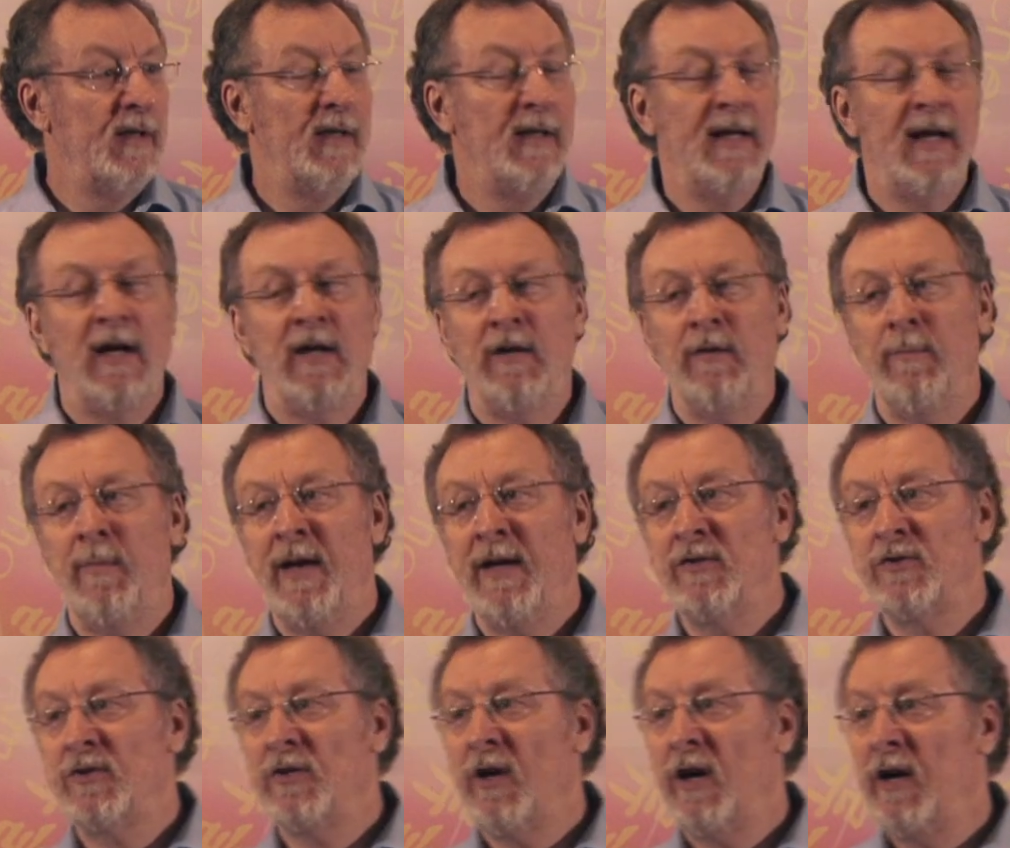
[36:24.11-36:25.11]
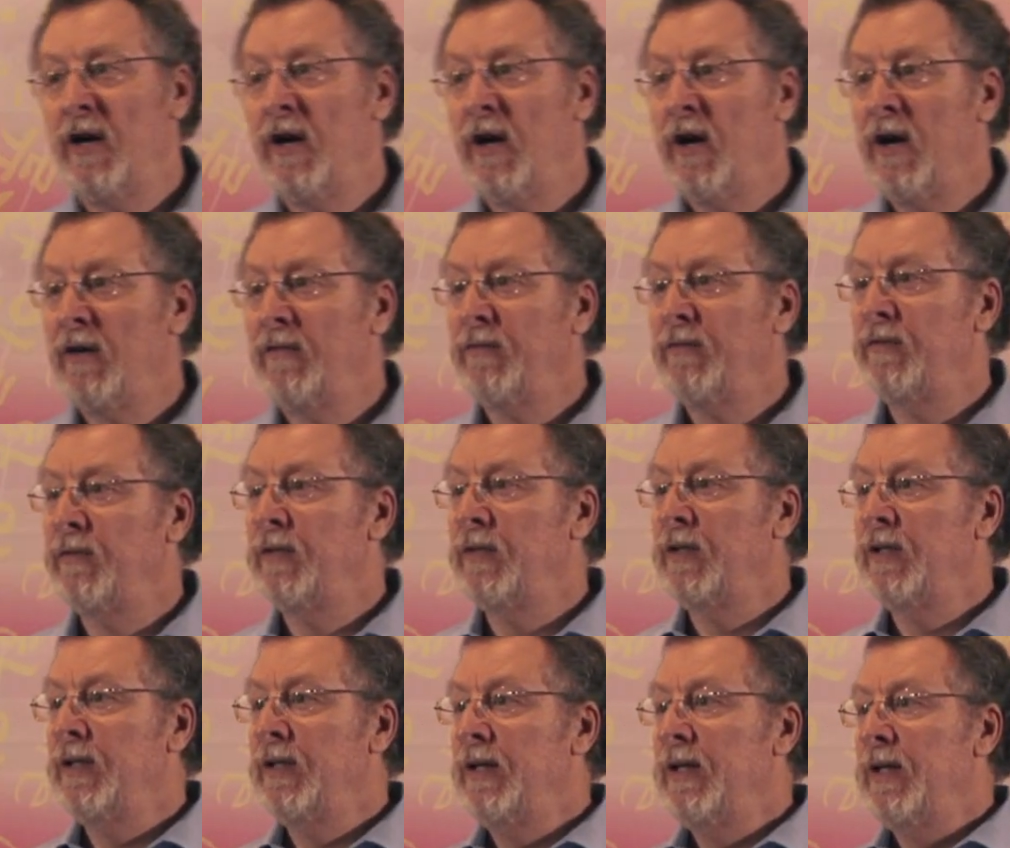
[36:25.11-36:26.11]
Now you may start off,
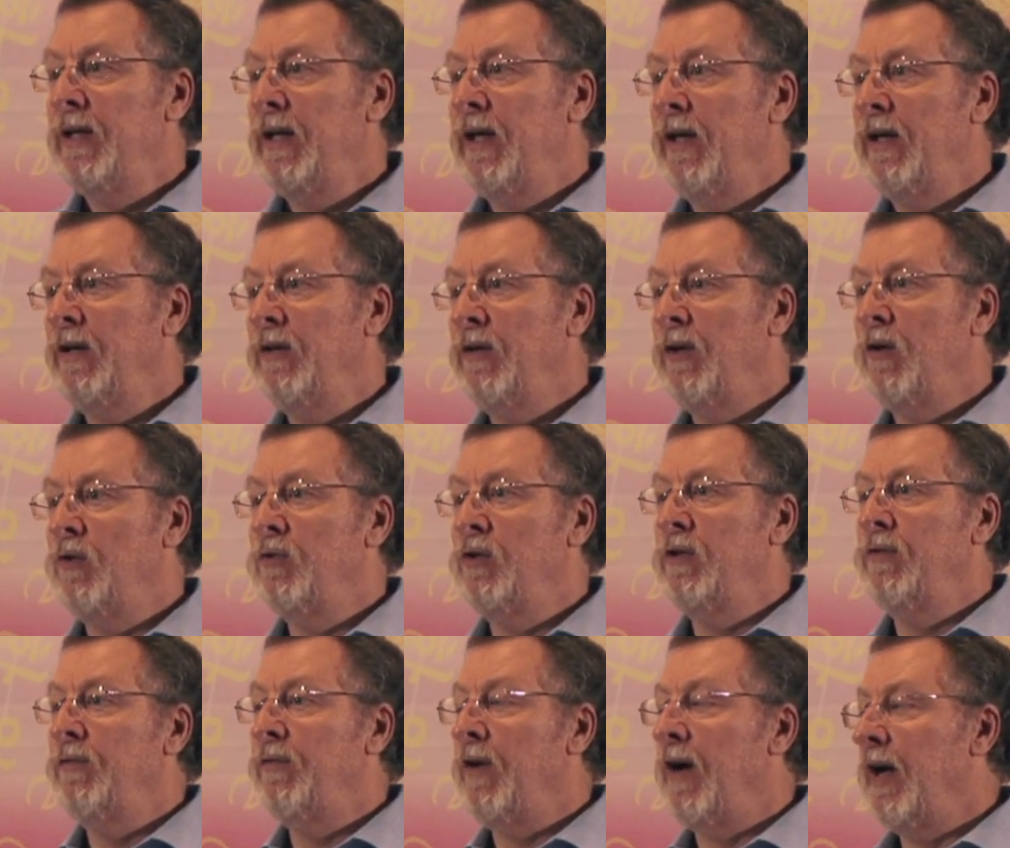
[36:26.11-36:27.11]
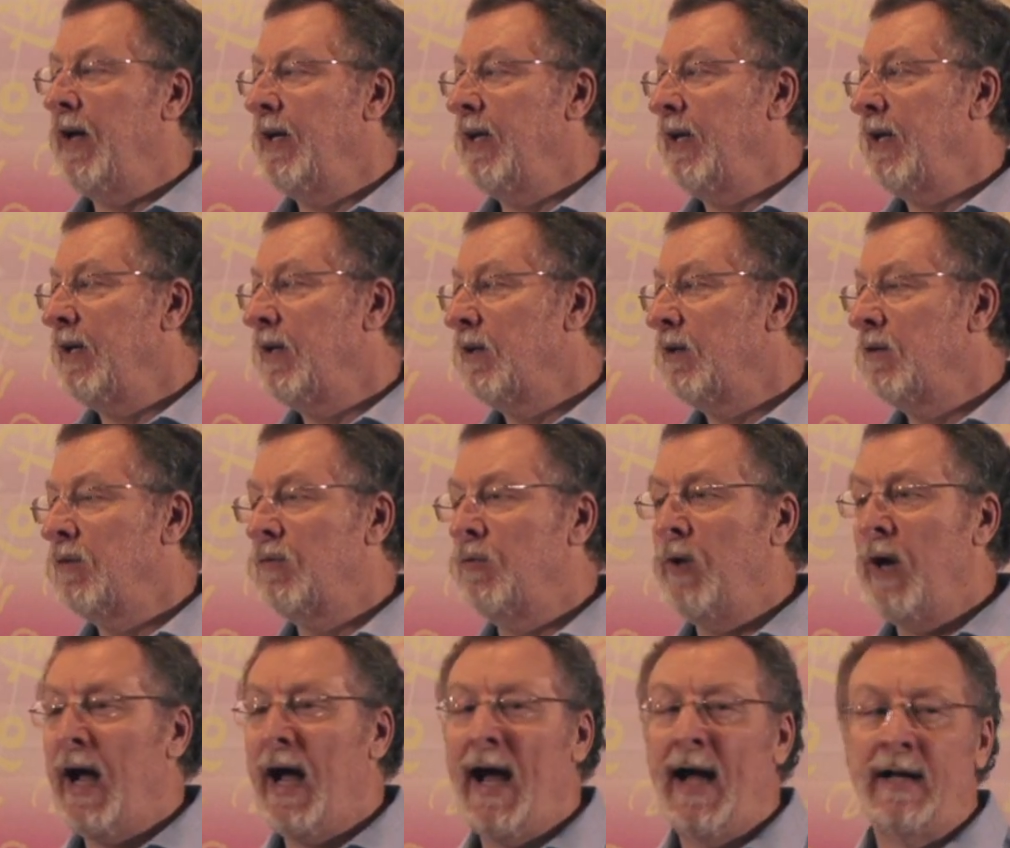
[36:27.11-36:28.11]
defining
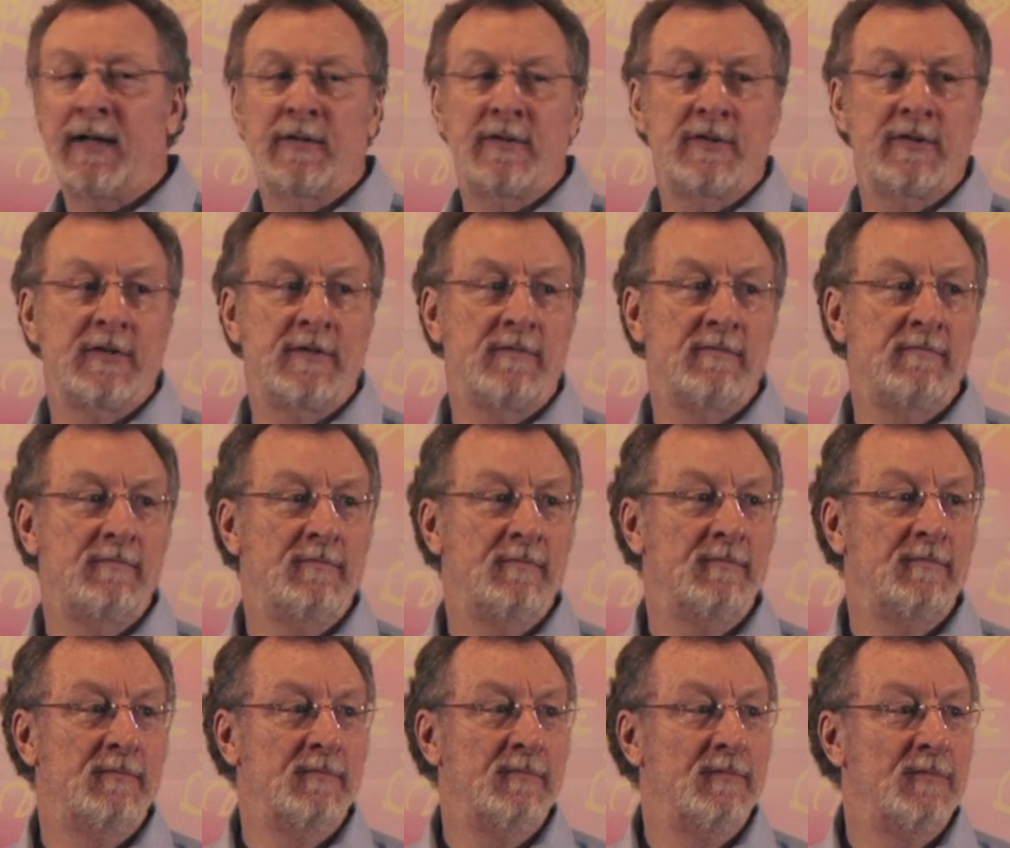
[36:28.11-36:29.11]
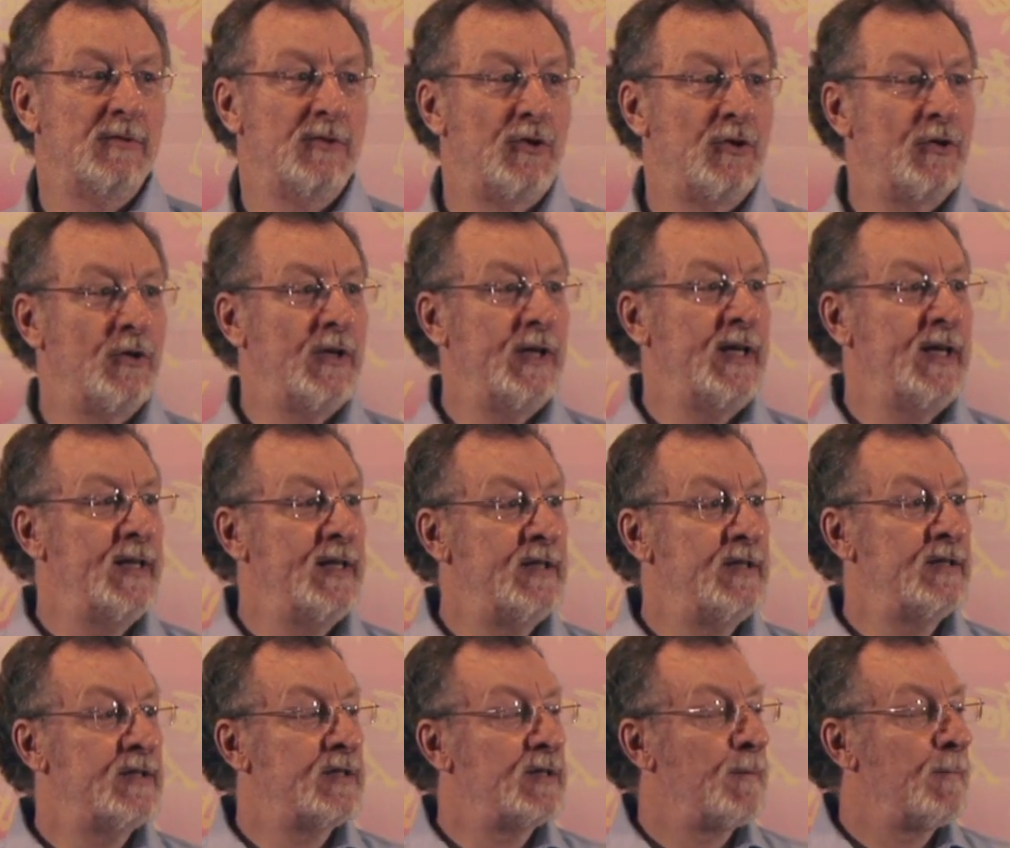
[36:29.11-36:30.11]
rocks,
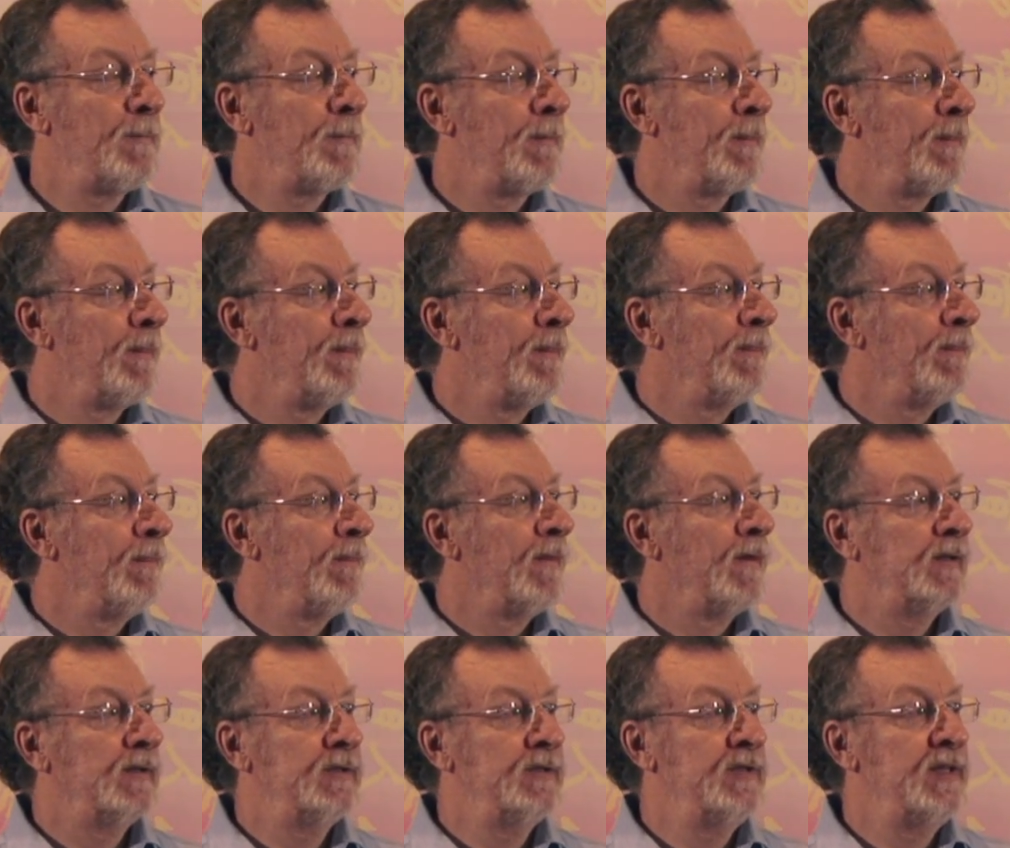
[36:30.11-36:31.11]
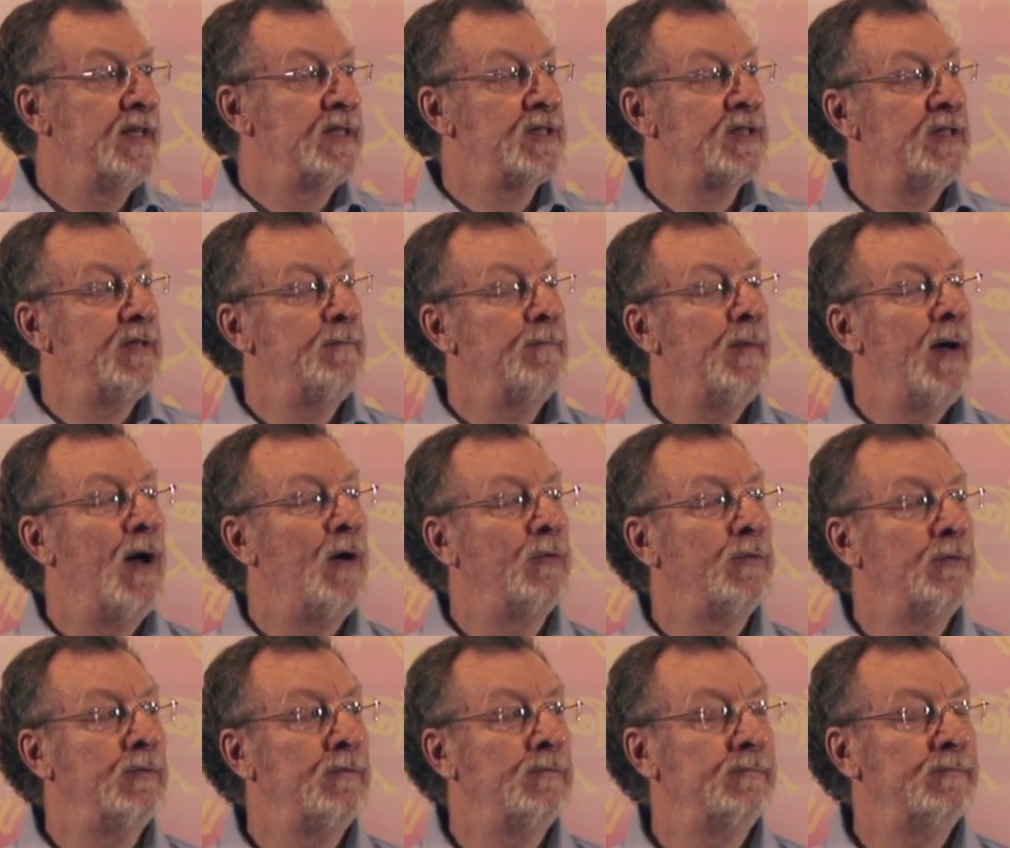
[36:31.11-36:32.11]
trees, distant
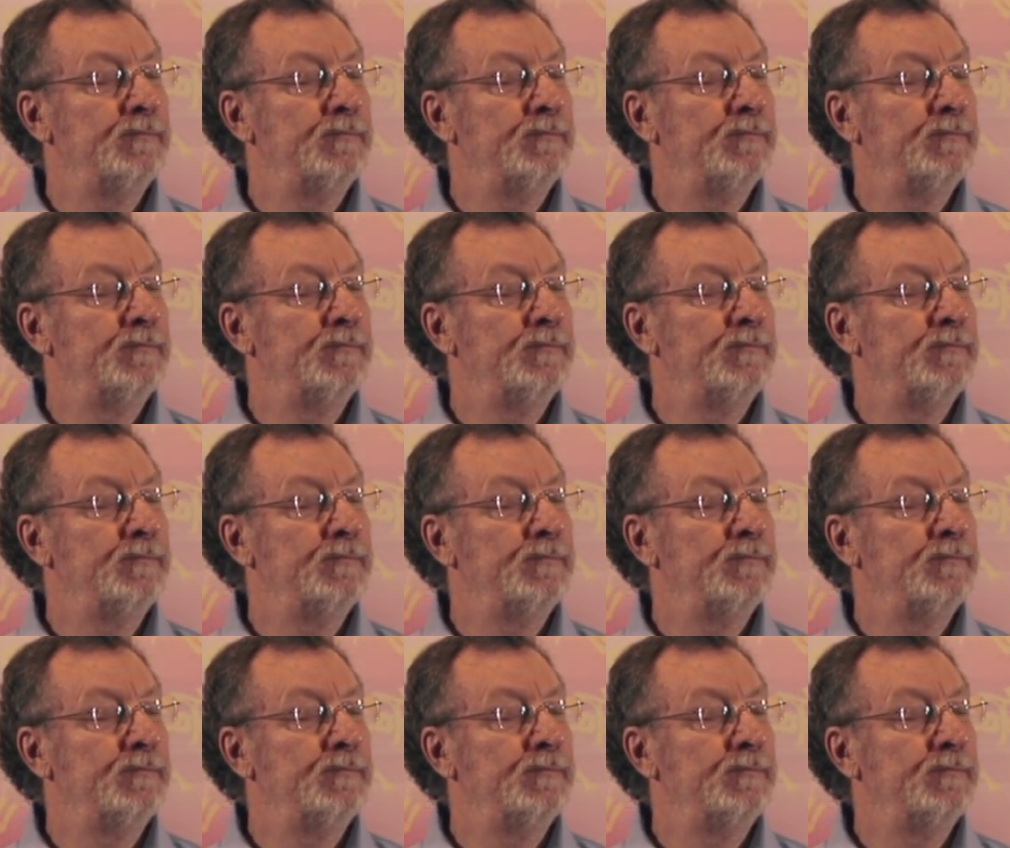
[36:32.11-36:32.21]
mountain.